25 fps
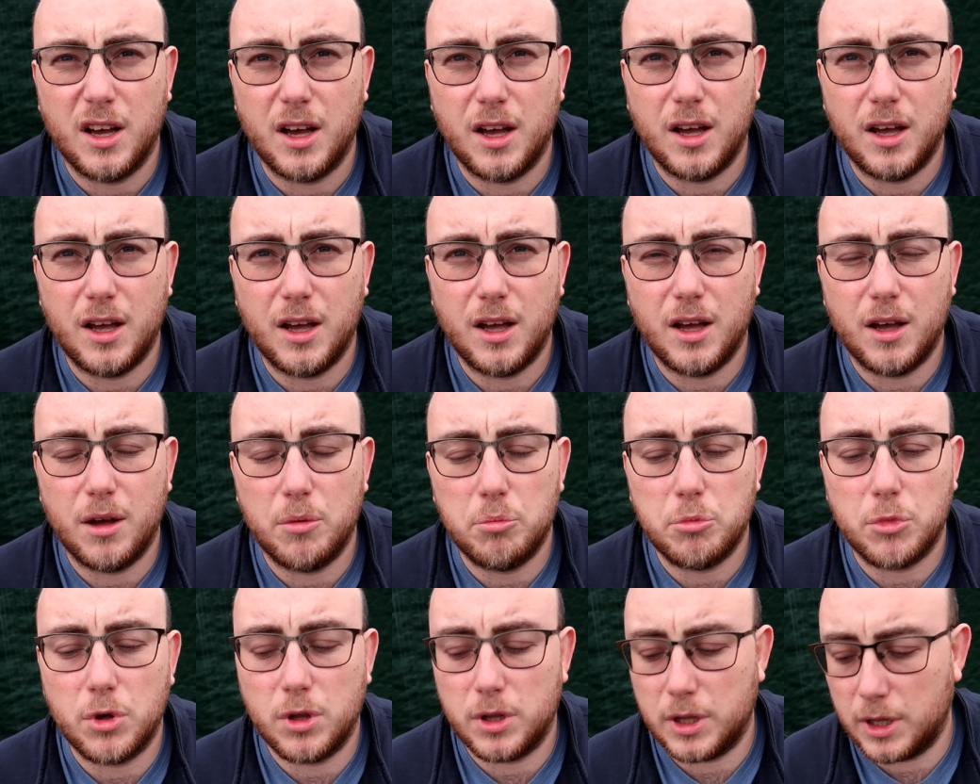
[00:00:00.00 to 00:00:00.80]

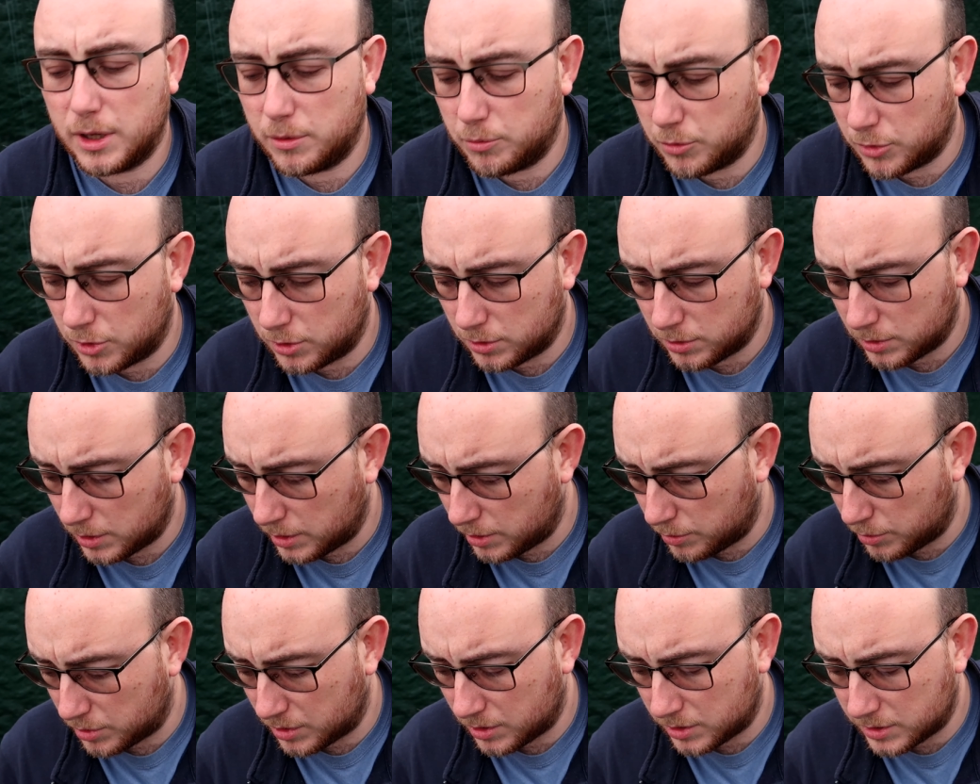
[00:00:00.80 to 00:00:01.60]
and then
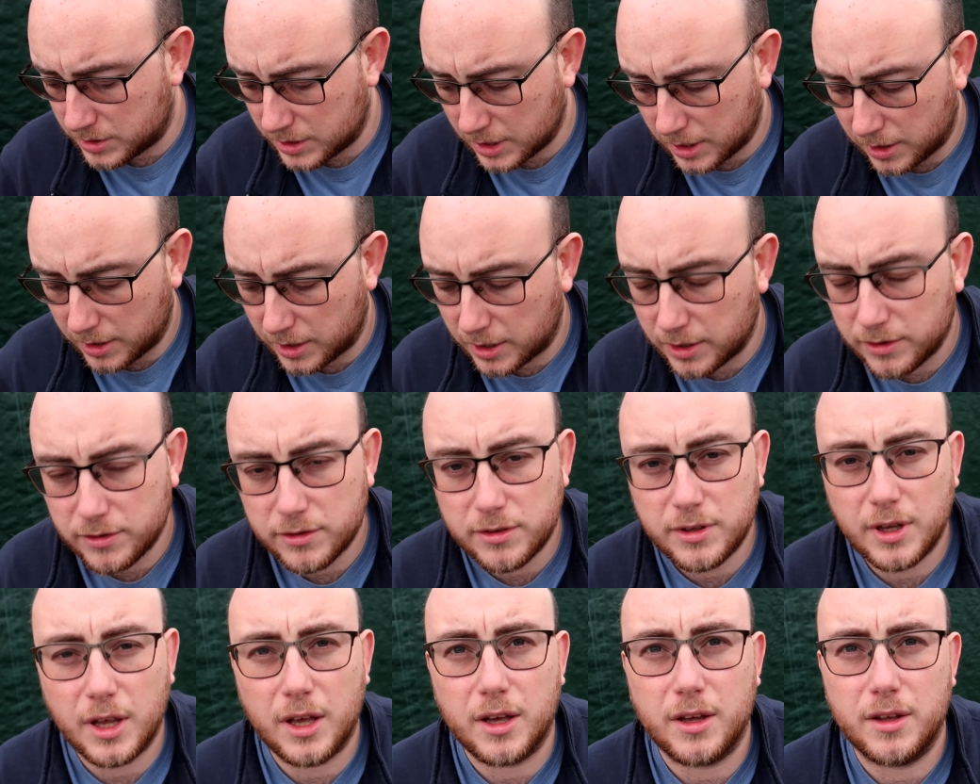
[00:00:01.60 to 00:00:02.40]
we'll attack the
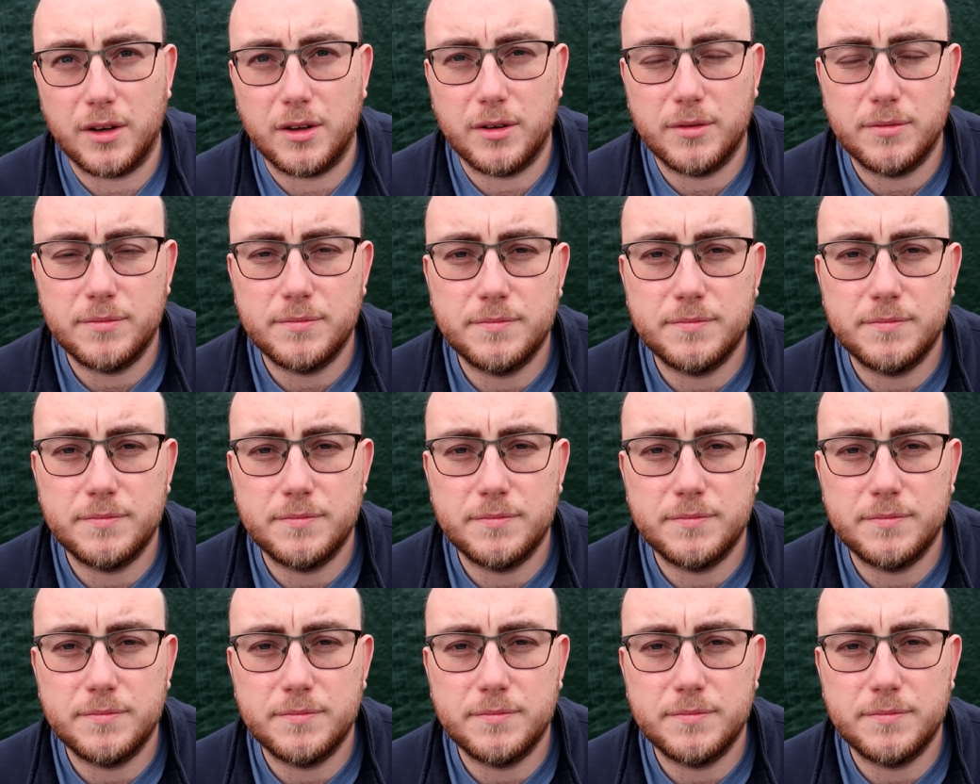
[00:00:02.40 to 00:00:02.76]
inside.